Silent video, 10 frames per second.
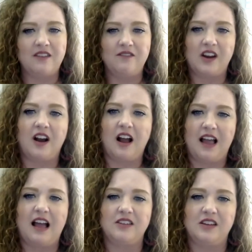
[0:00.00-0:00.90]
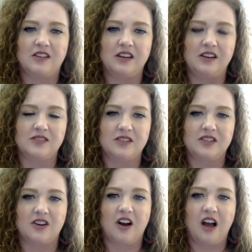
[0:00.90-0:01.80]
figure out how you can use it
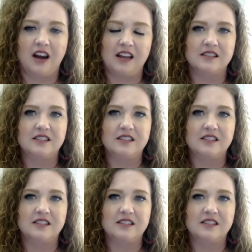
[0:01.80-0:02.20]
to your audience.